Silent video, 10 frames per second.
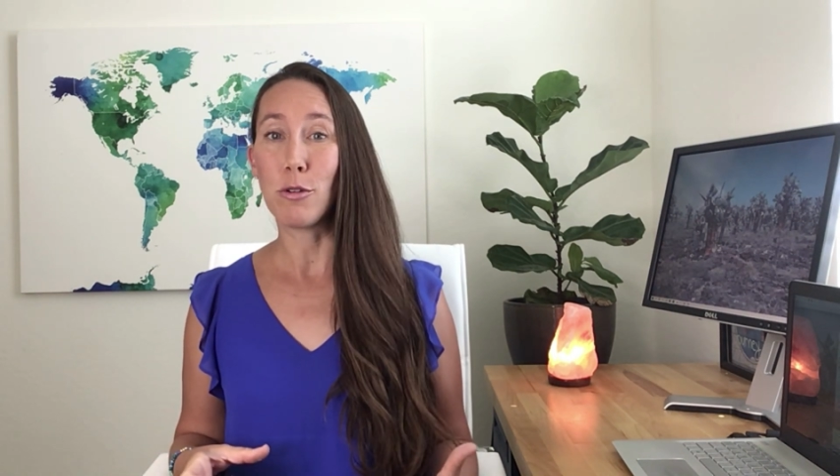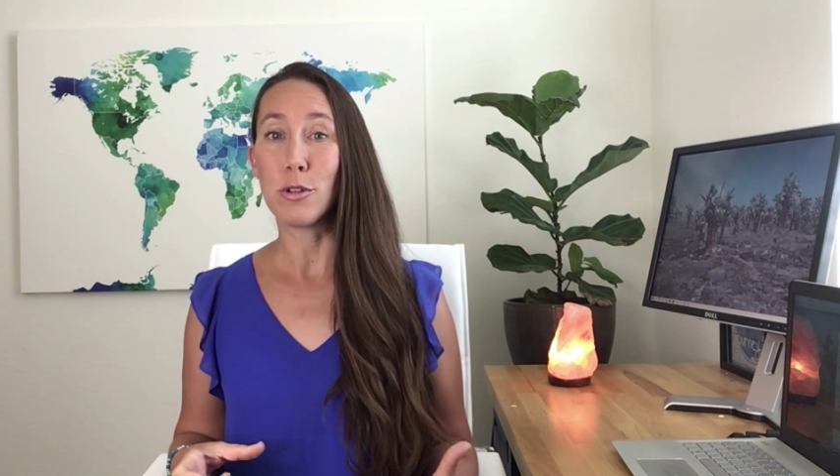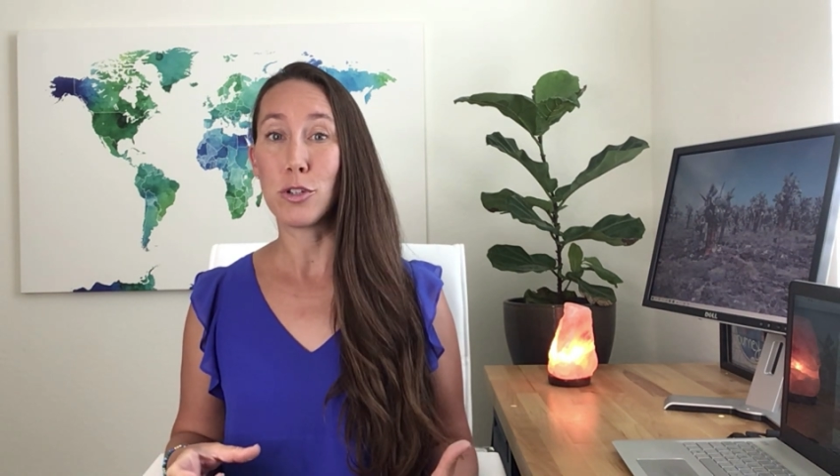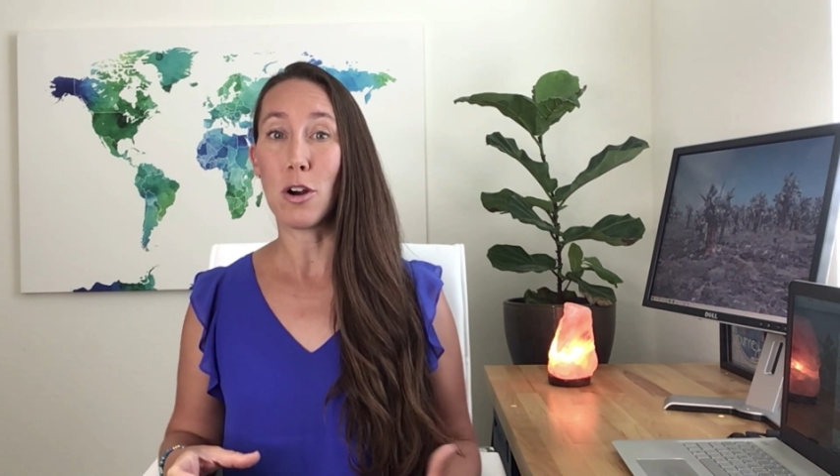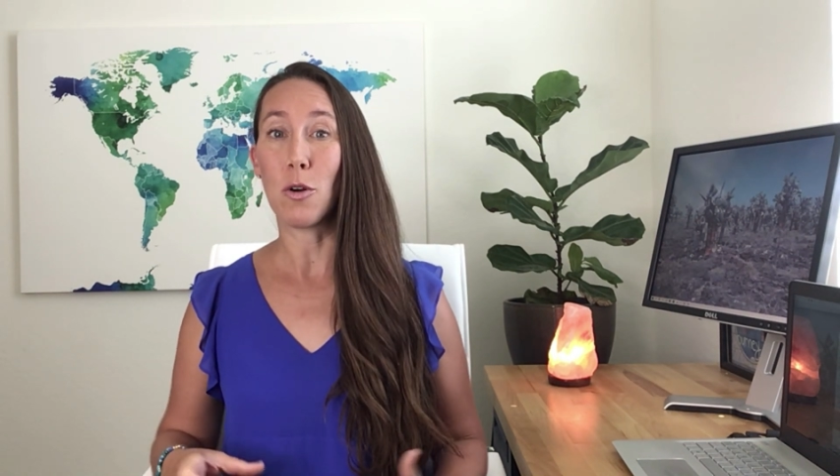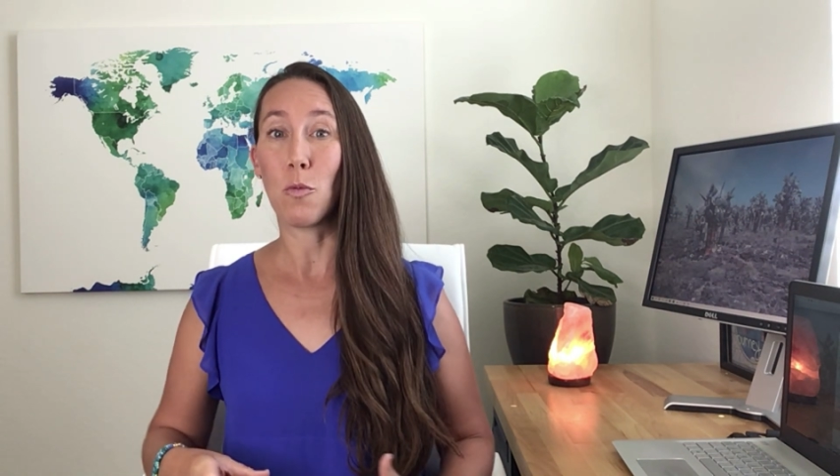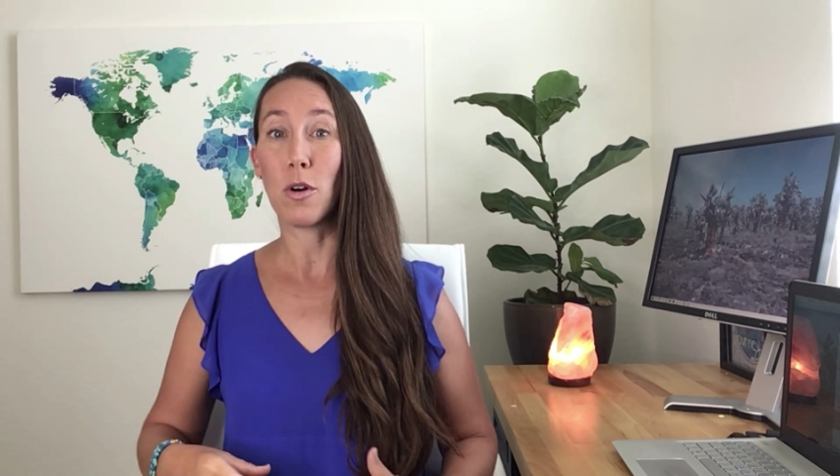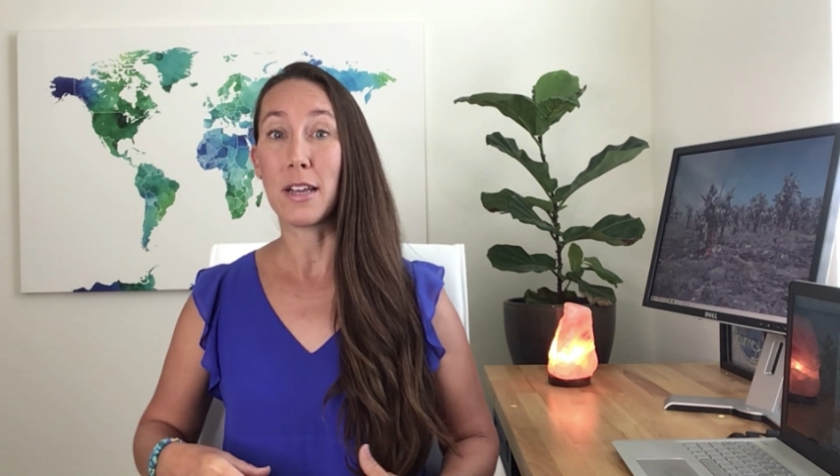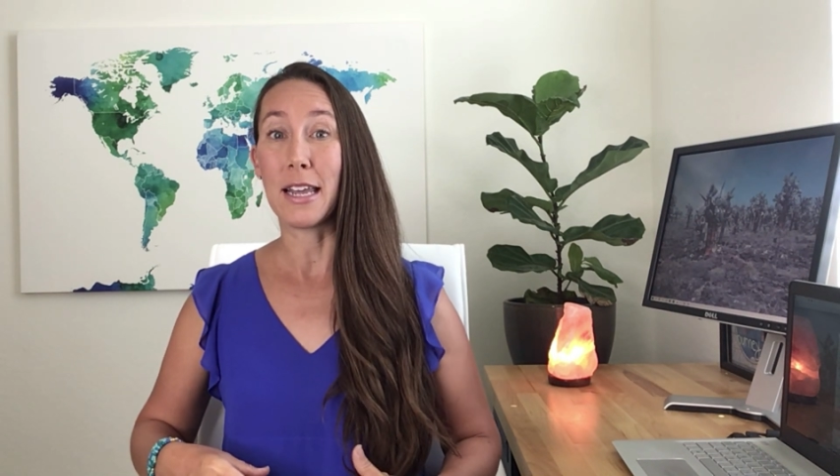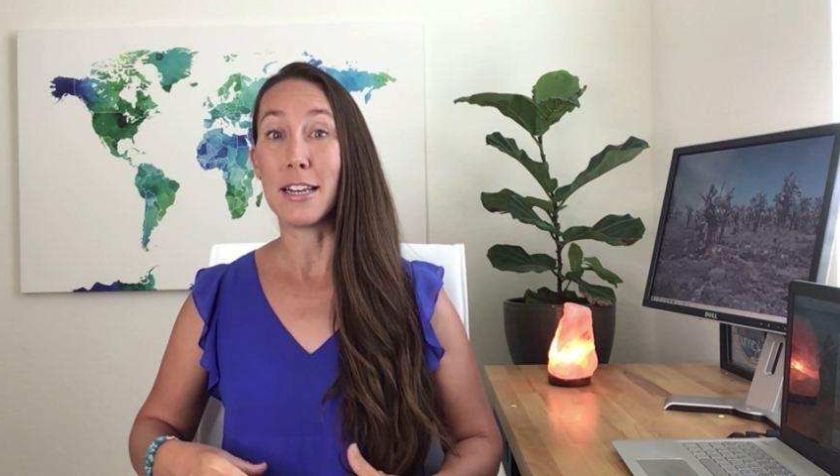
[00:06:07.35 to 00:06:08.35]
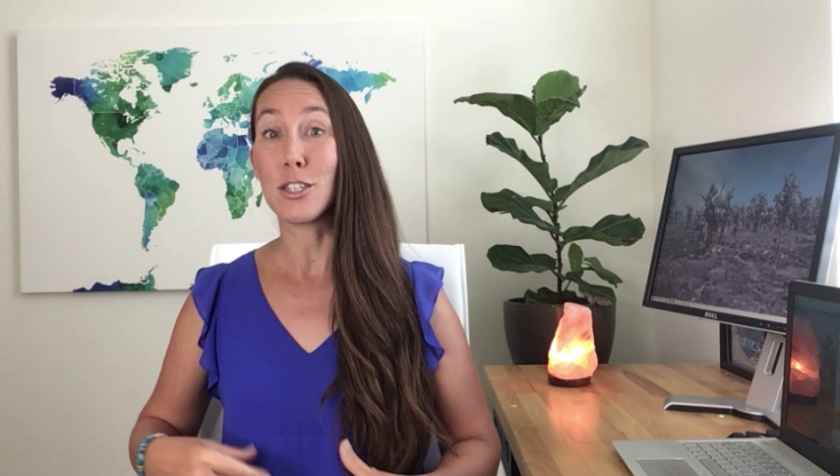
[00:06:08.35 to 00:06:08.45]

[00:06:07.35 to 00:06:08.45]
to start working